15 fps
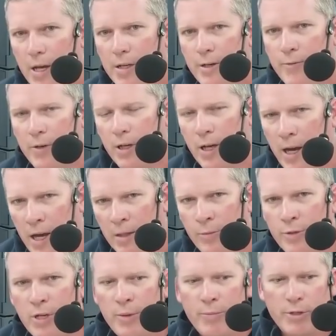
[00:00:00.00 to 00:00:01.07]
different column
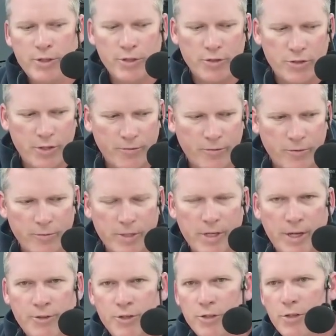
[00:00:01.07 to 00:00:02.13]
temperatures, different
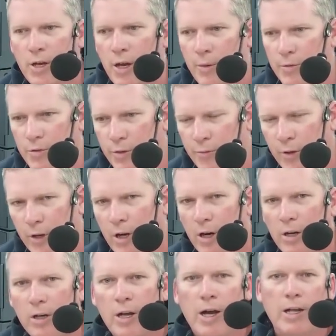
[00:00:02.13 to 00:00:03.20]
retention times, different
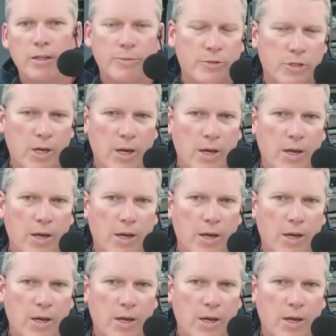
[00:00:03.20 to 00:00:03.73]
guard columns.